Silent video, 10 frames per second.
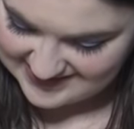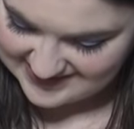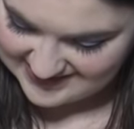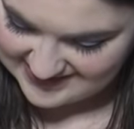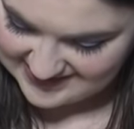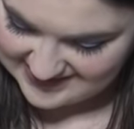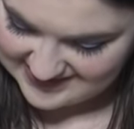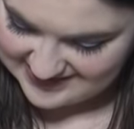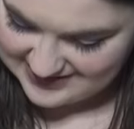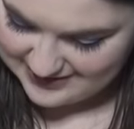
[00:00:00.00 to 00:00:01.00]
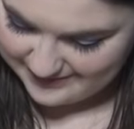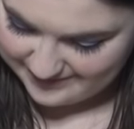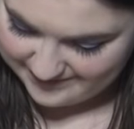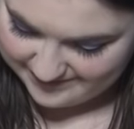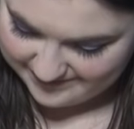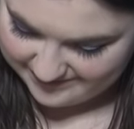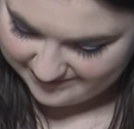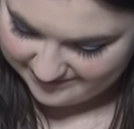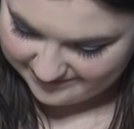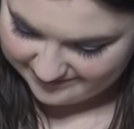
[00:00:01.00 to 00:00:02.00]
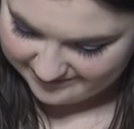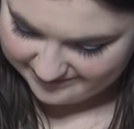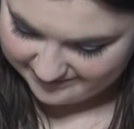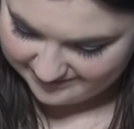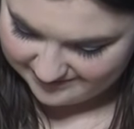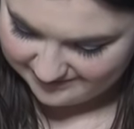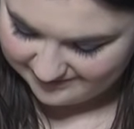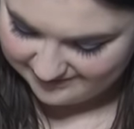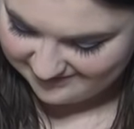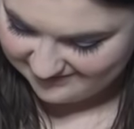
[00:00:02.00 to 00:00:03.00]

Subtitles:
[no speech]